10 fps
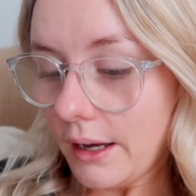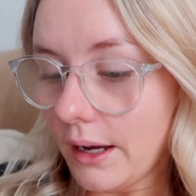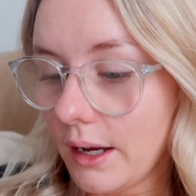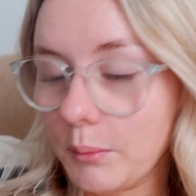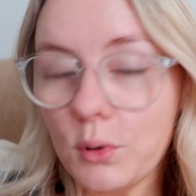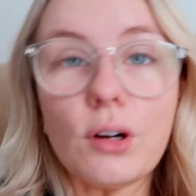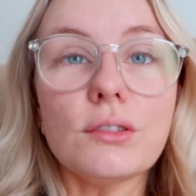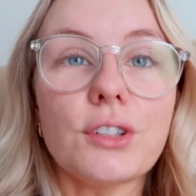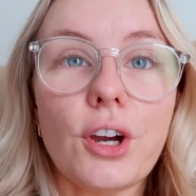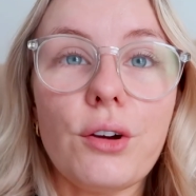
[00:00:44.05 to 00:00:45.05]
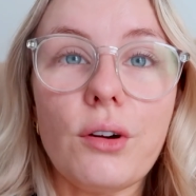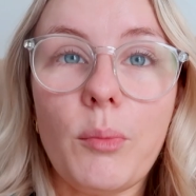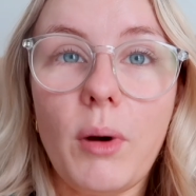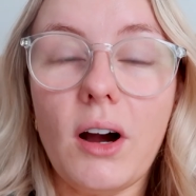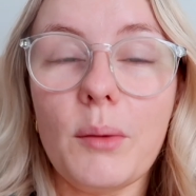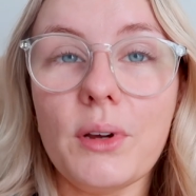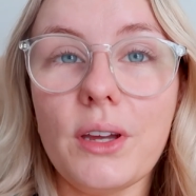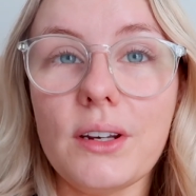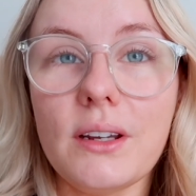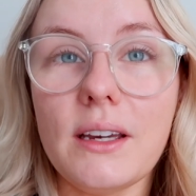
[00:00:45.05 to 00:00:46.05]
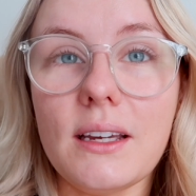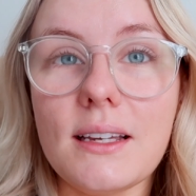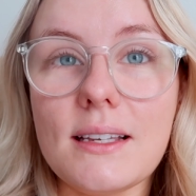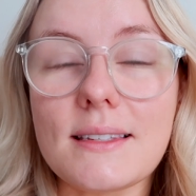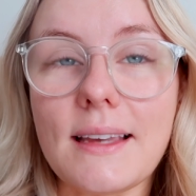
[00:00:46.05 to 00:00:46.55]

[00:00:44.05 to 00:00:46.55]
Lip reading: condo apartment. It is